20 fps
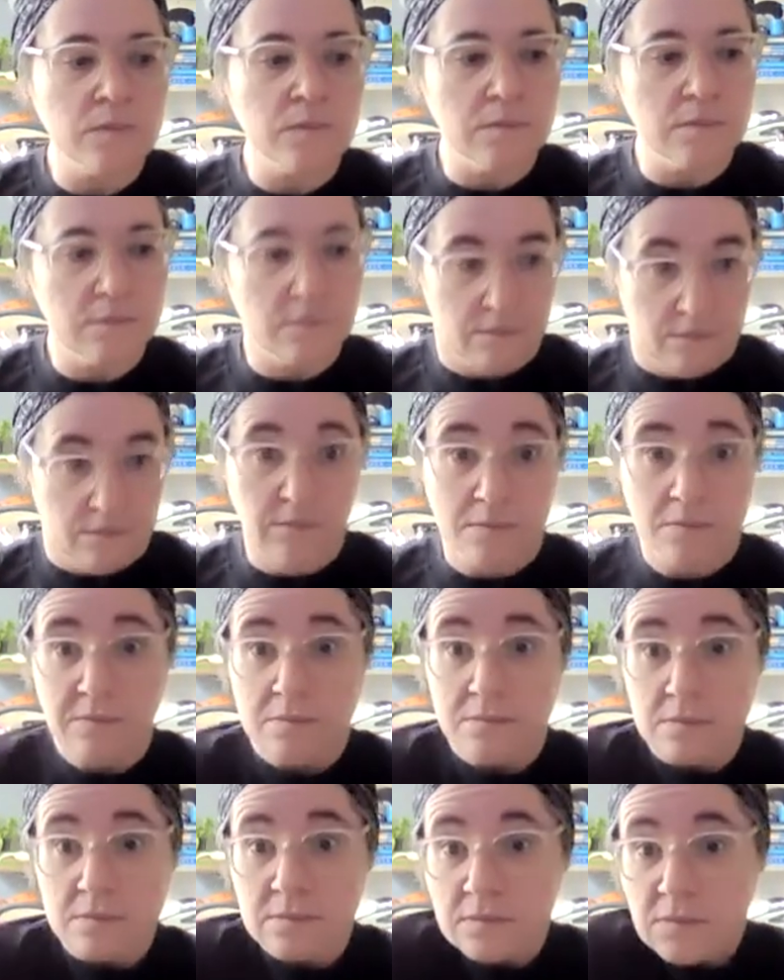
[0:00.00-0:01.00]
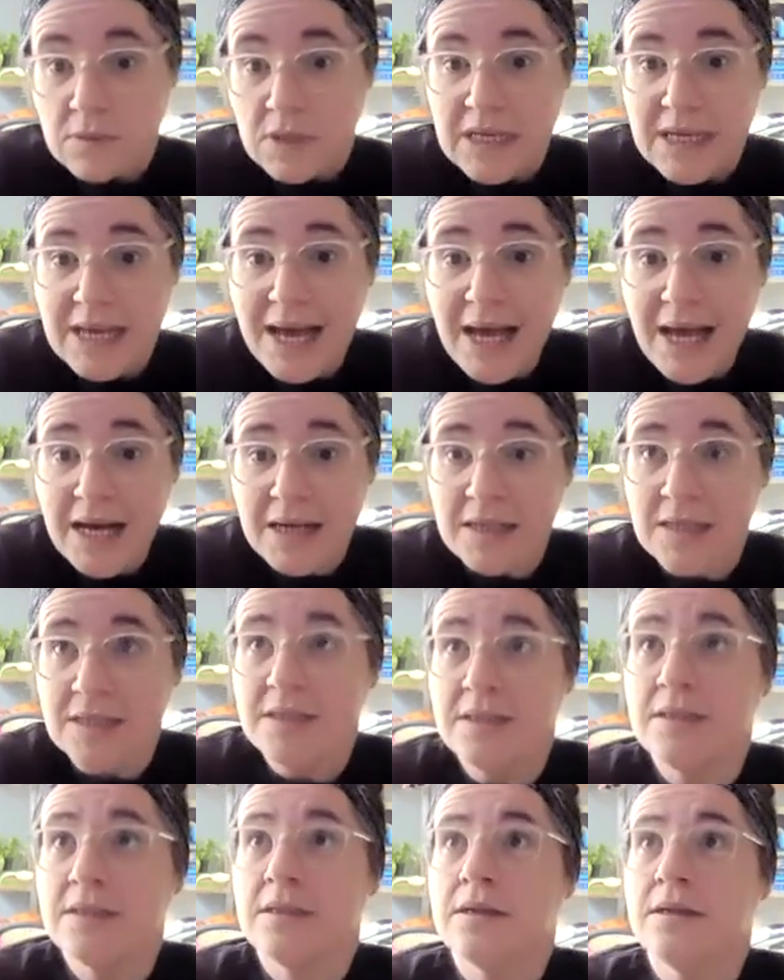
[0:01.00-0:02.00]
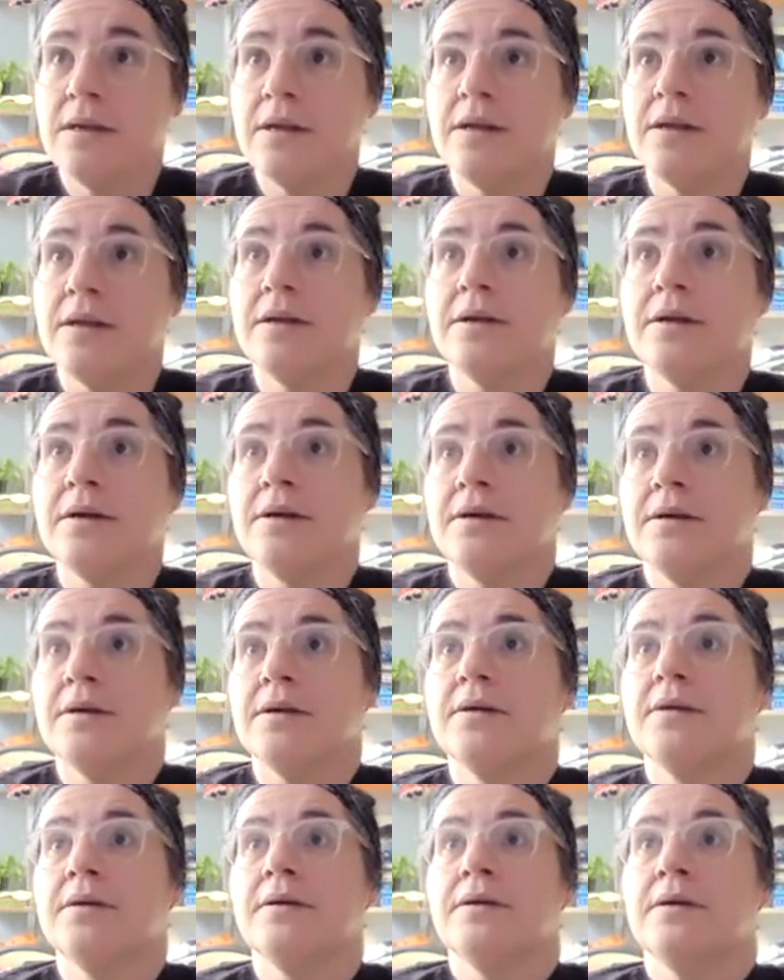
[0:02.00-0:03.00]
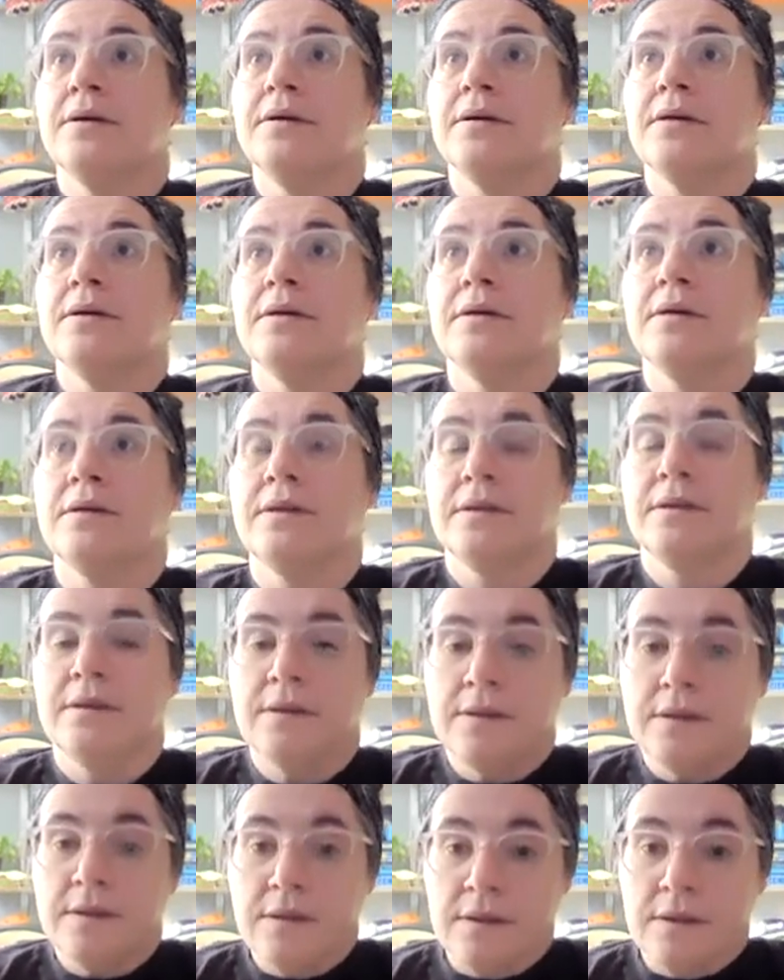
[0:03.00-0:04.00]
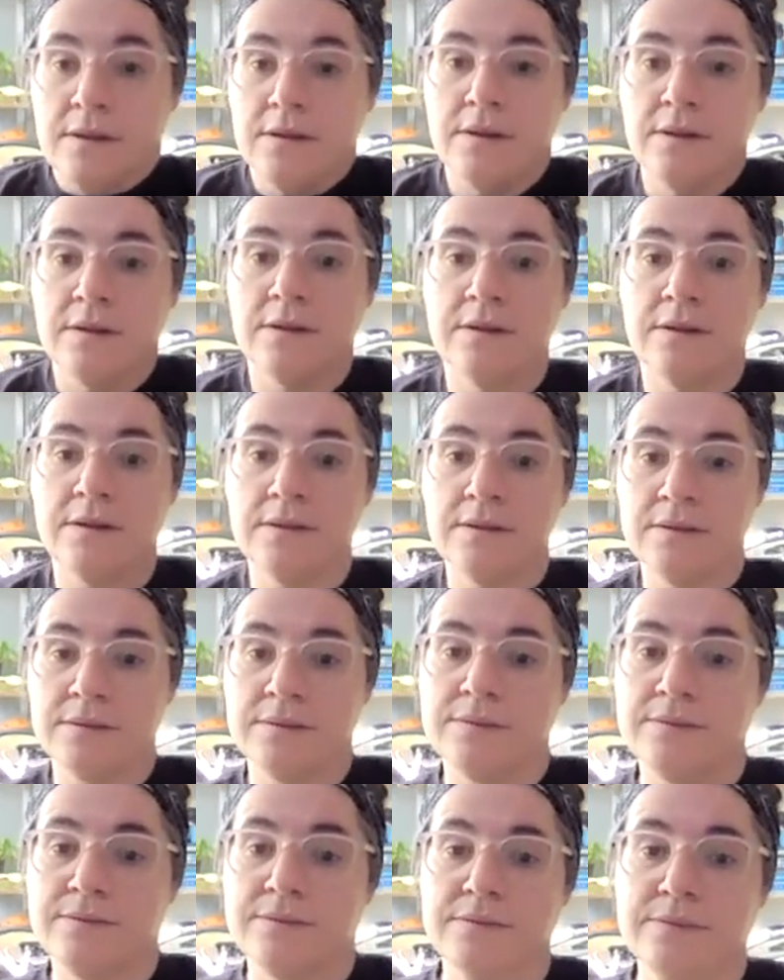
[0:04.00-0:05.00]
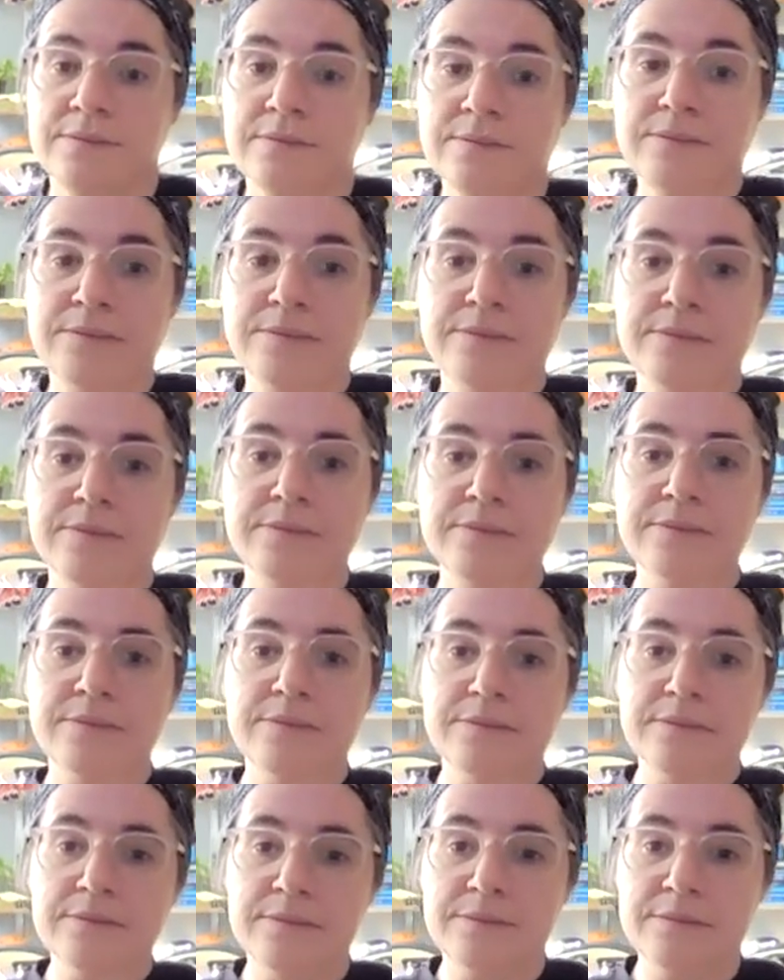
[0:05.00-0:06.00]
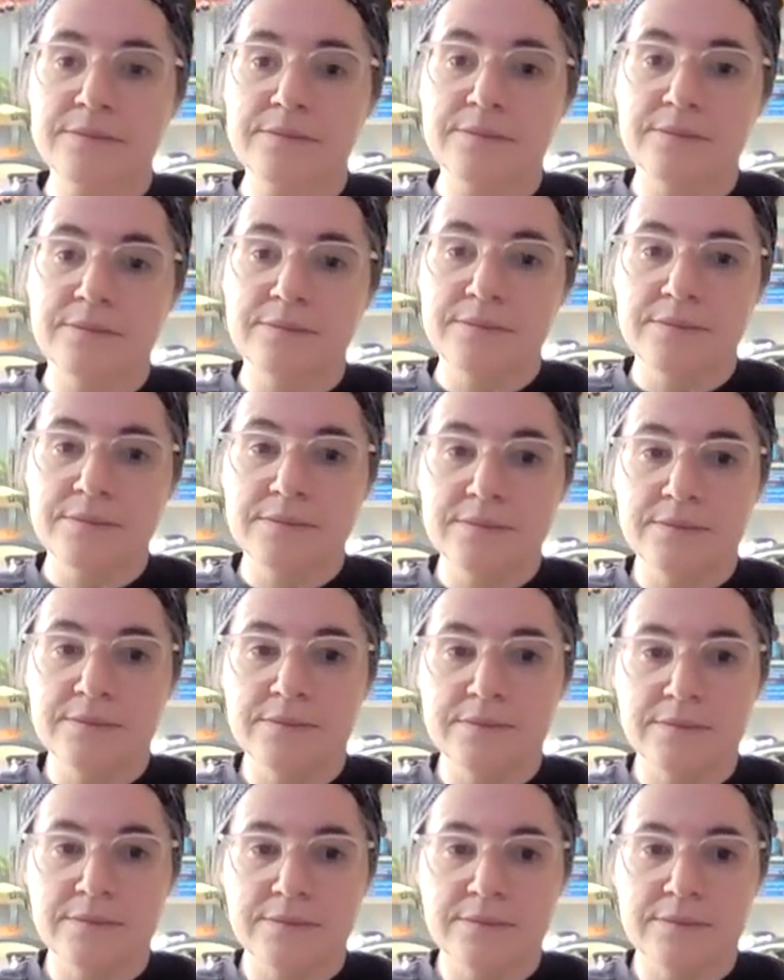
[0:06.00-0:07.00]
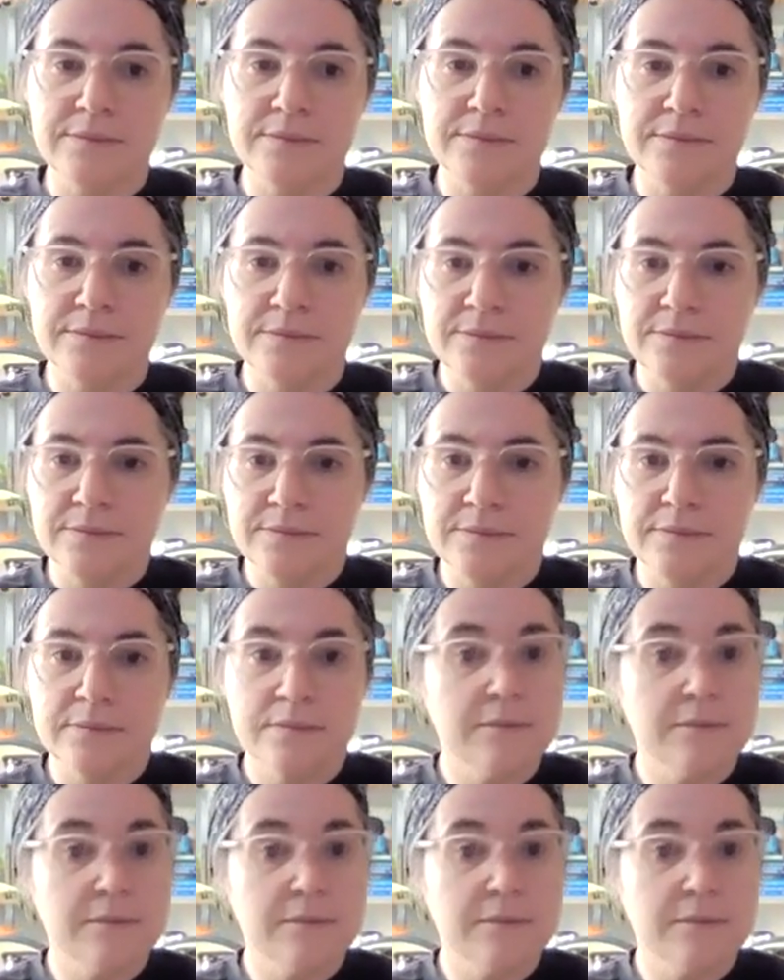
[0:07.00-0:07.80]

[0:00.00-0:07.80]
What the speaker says: No words are spoken by the person on screen.